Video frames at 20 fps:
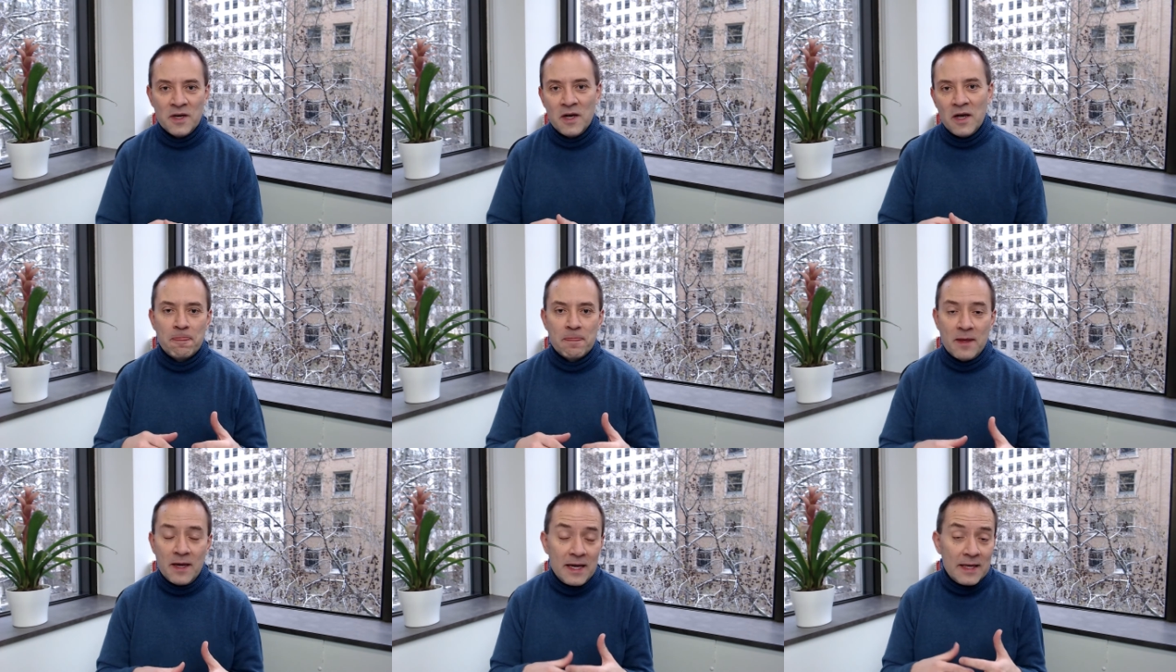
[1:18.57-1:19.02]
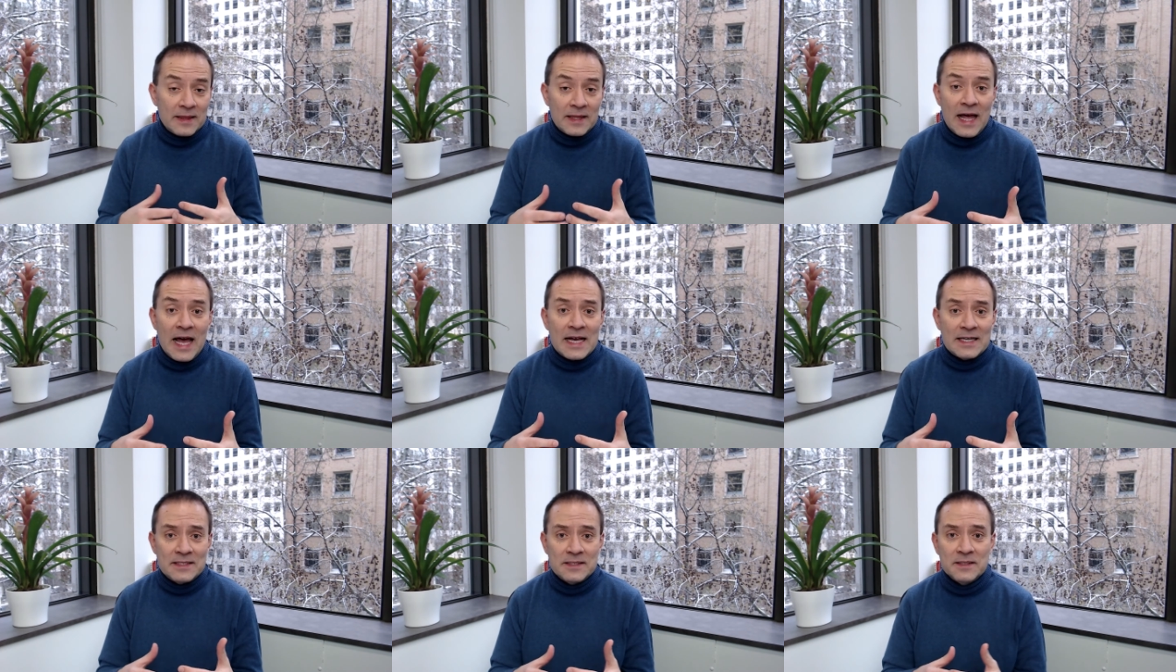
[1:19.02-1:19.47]
And
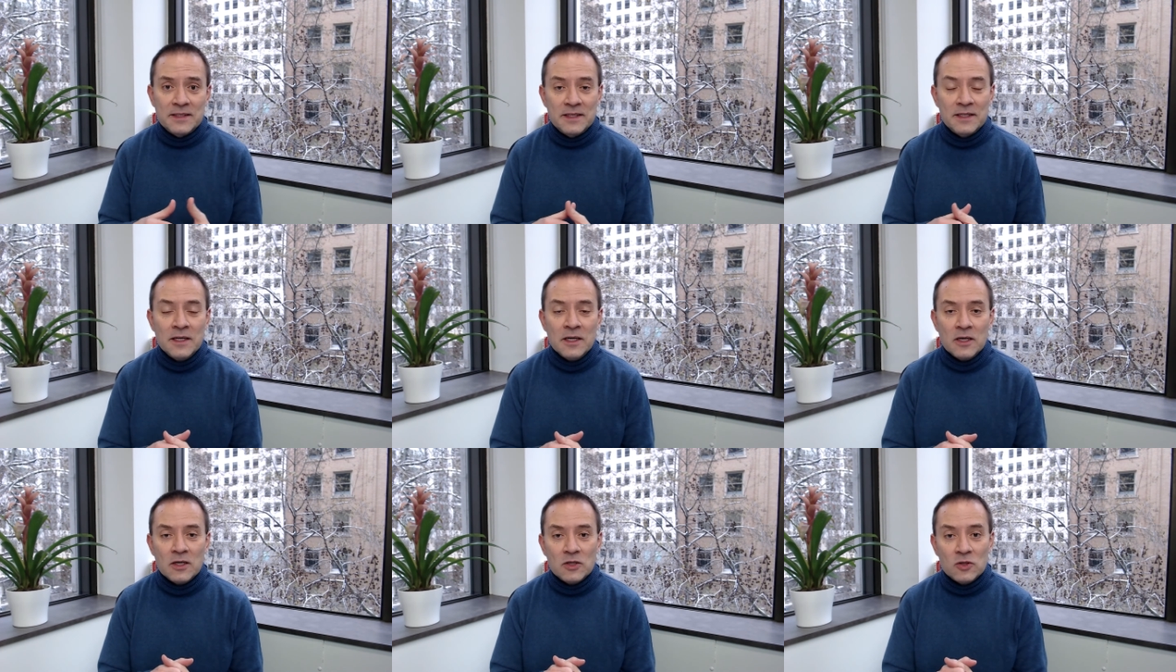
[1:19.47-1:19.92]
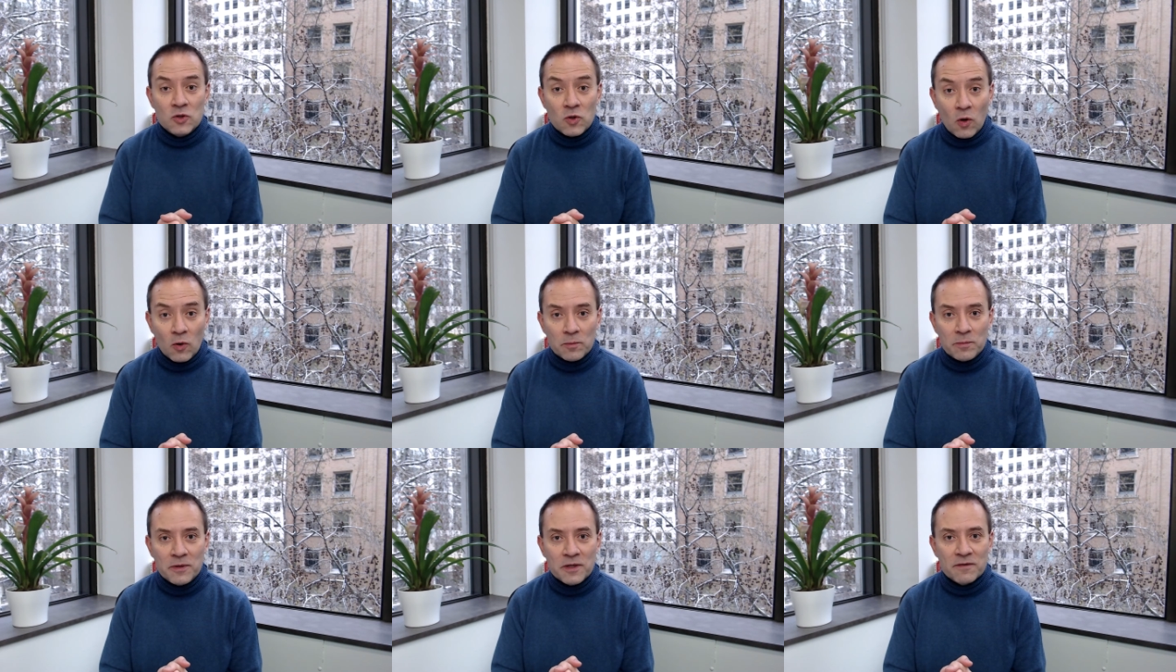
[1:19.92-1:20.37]
lastly,
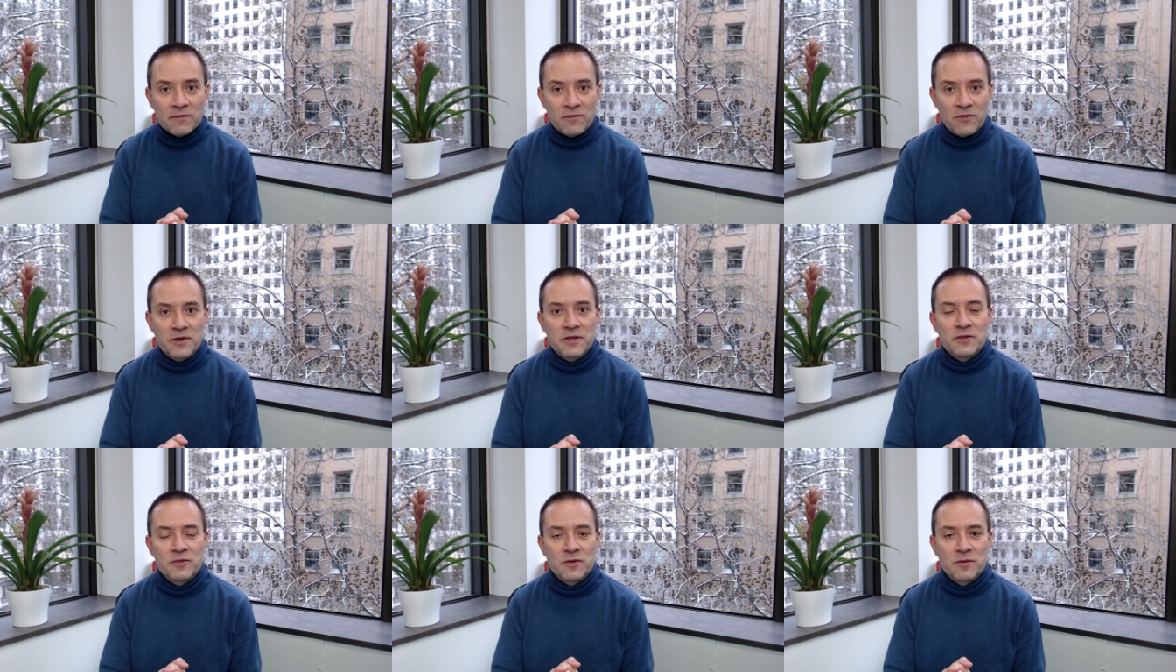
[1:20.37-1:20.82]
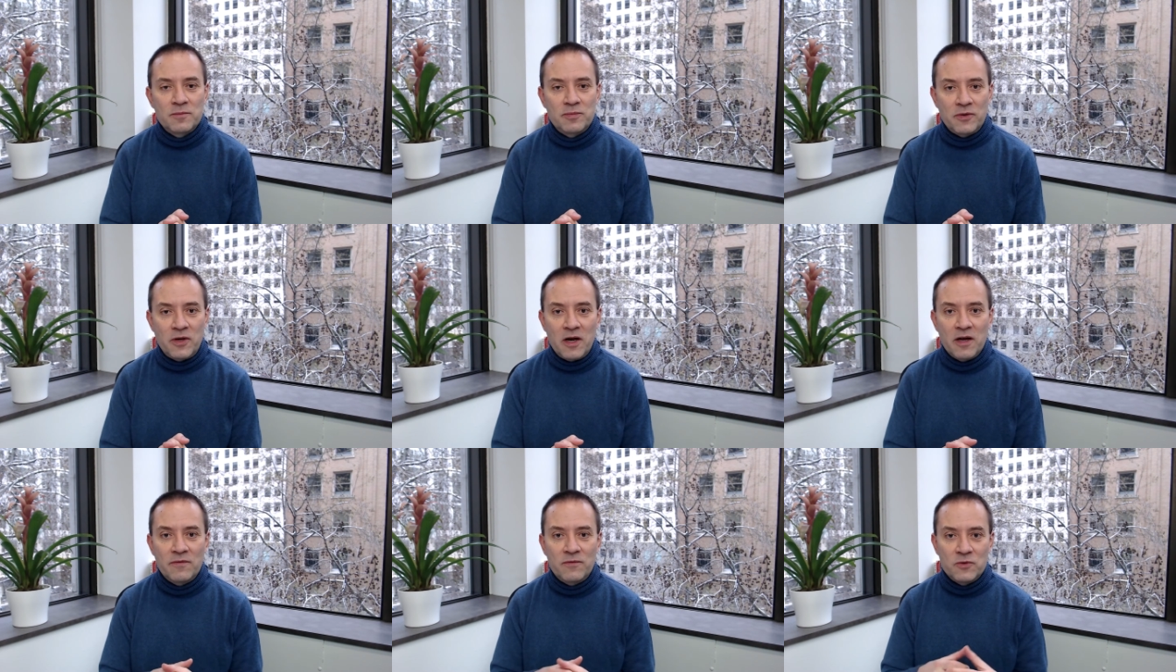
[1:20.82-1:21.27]
don't be afraid to
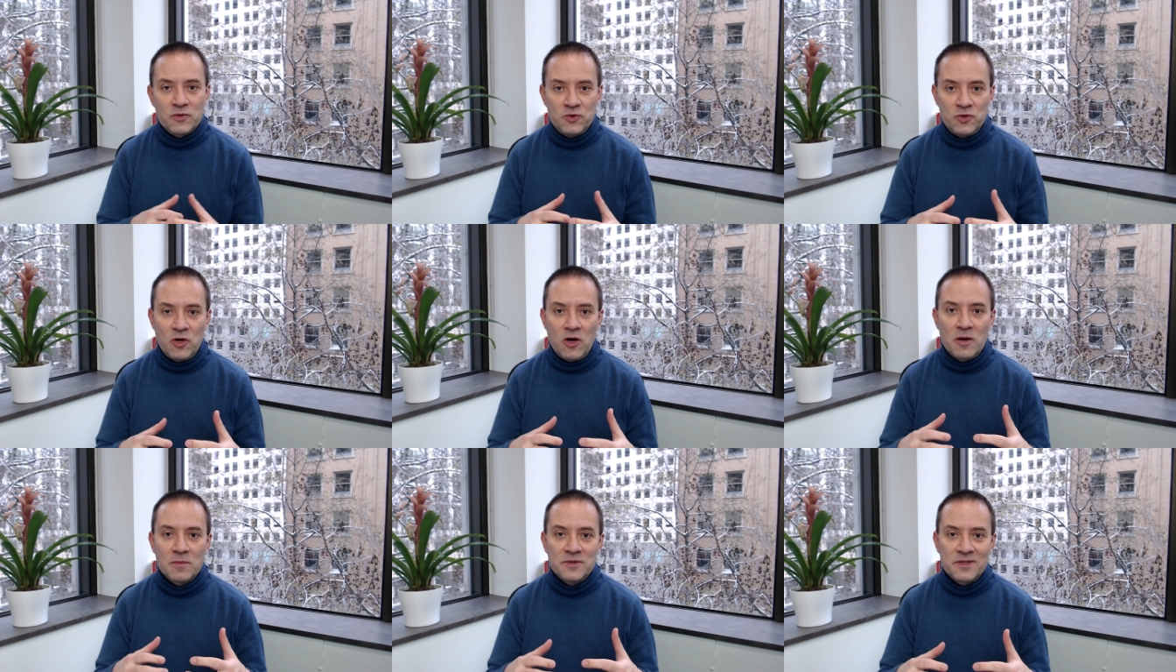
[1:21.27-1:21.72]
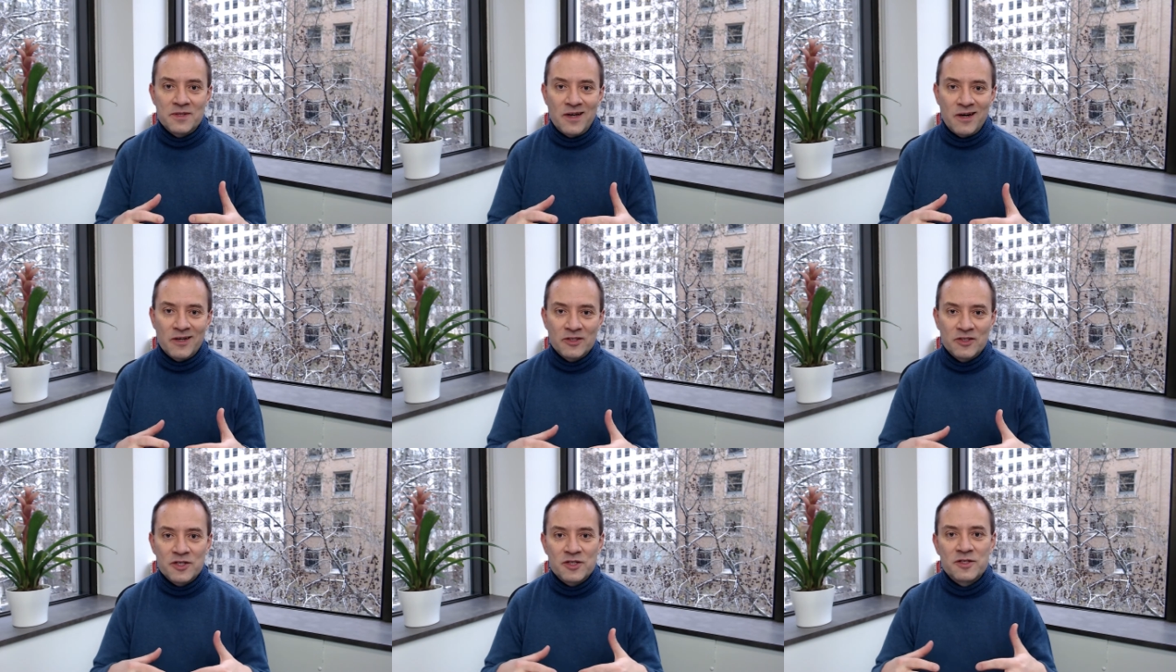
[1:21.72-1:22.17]
apply for jobs that are
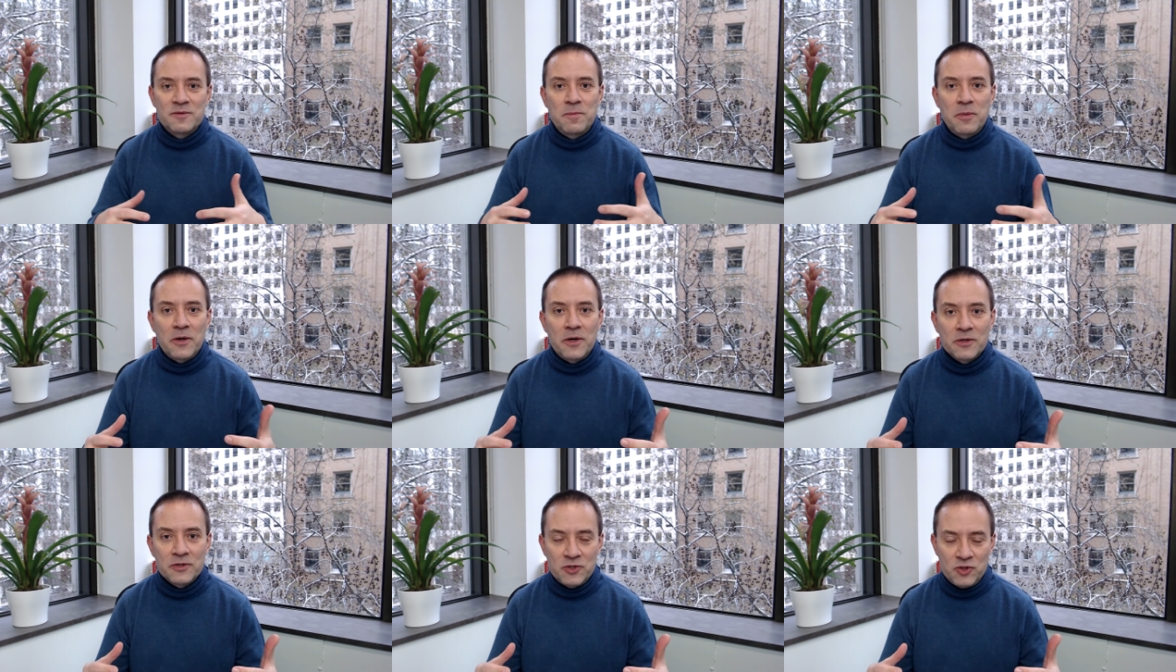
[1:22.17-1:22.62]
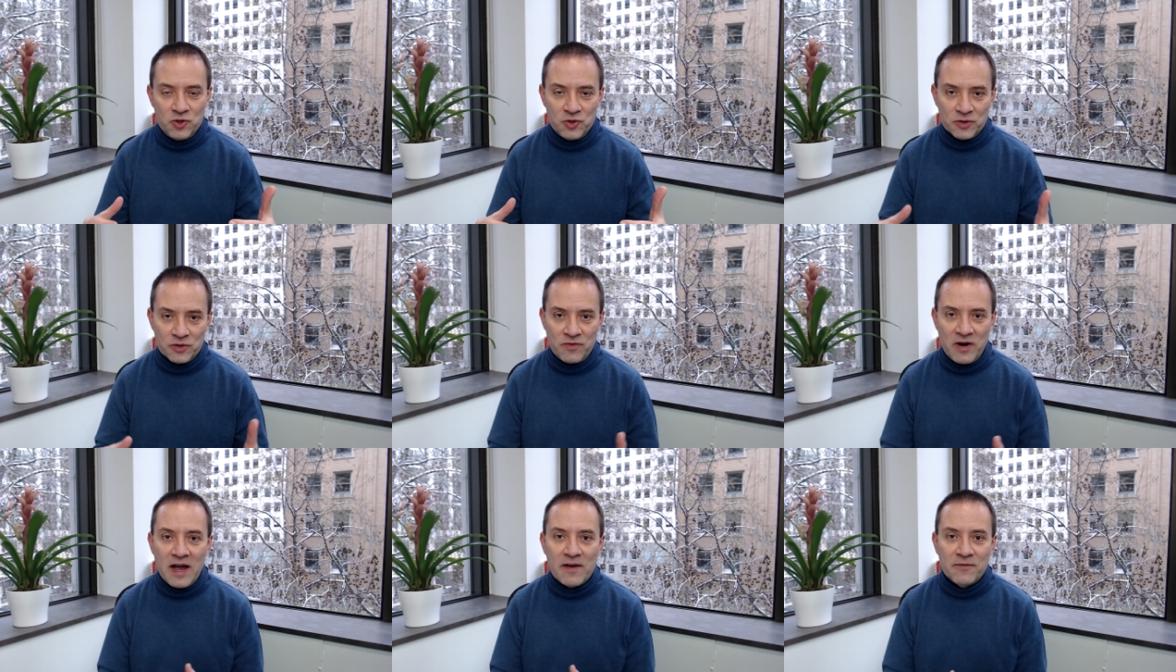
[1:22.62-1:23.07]
dispersed
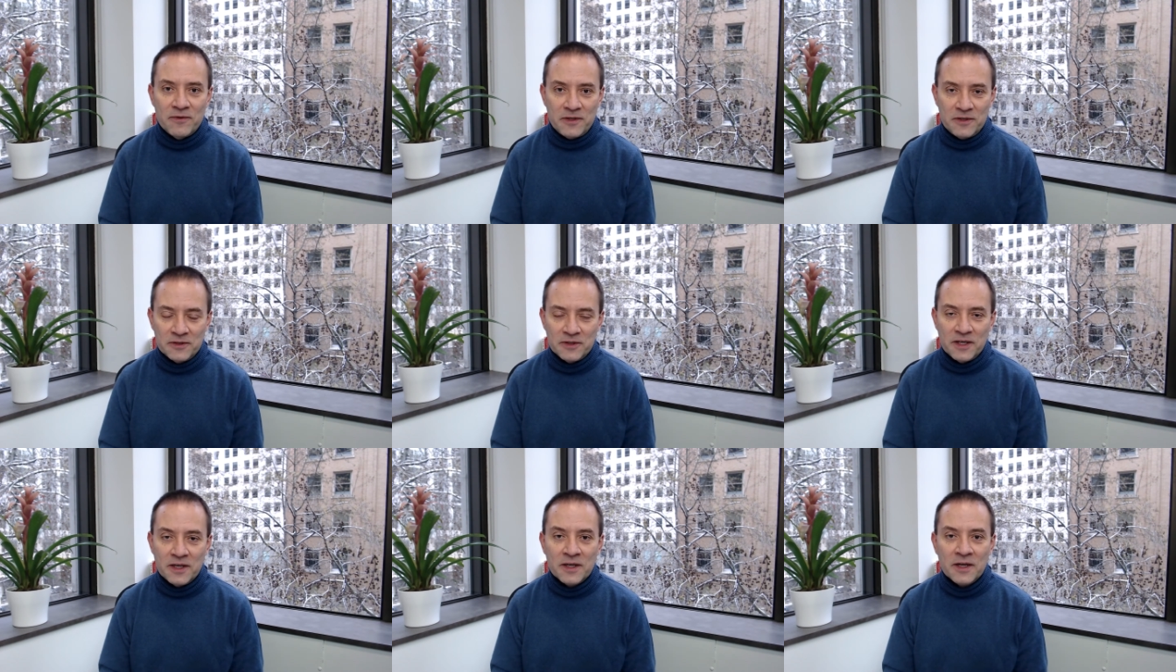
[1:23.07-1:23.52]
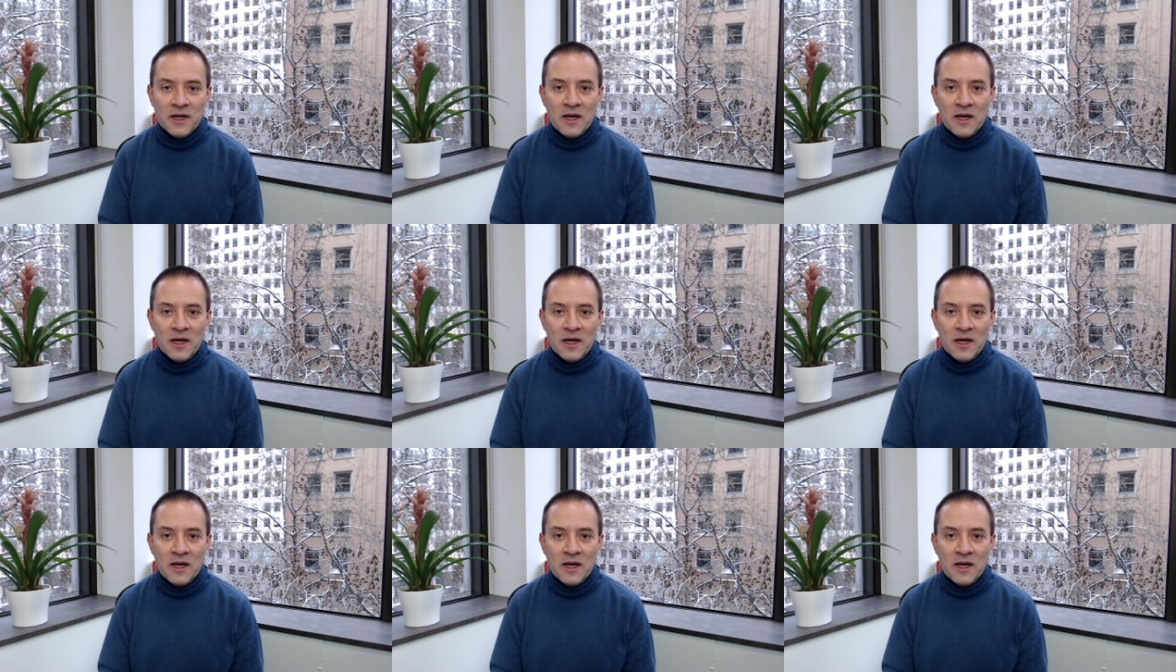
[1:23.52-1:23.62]
geographically.